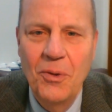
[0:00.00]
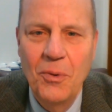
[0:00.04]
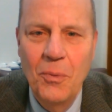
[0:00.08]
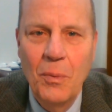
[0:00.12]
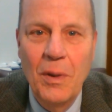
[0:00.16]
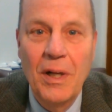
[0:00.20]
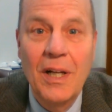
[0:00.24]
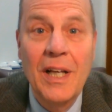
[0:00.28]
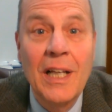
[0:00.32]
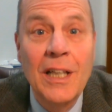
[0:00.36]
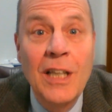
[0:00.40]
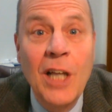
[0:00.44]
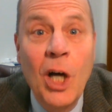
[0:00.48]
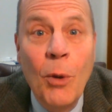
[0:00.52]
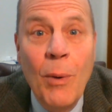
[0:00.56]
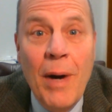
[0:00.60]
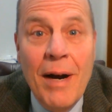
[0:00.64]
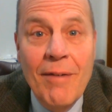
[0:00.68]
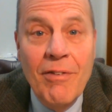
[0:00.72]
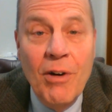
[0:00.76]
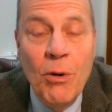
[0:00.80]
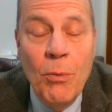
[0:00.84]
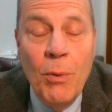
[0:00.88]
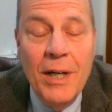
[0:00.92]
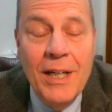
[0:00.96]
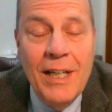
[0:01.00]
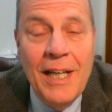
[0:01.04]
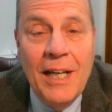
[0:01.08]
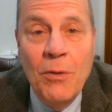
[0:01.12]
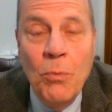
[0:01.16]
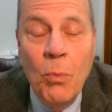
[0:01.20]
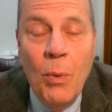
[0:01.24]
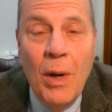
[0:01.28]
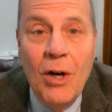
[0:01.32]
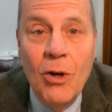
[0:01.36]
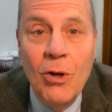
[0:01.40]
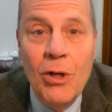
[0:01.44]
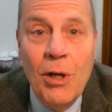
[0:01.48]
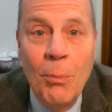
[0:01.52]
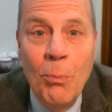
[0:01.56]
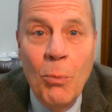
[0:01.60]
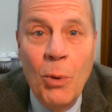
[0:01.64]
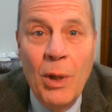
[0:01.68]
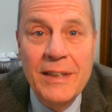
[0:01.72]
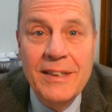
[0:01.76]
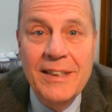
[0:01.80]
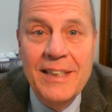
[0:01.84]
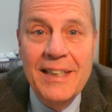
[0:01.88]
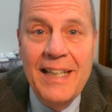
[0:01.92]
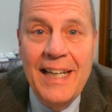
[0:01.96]
Well, hello, everyone, and welcome
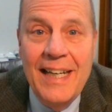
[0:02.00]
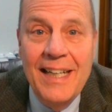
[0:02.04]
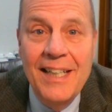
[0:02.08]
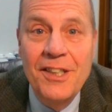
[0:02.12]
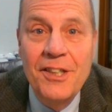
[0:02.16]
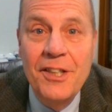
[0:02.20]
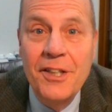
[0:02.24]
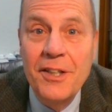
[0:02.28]
once again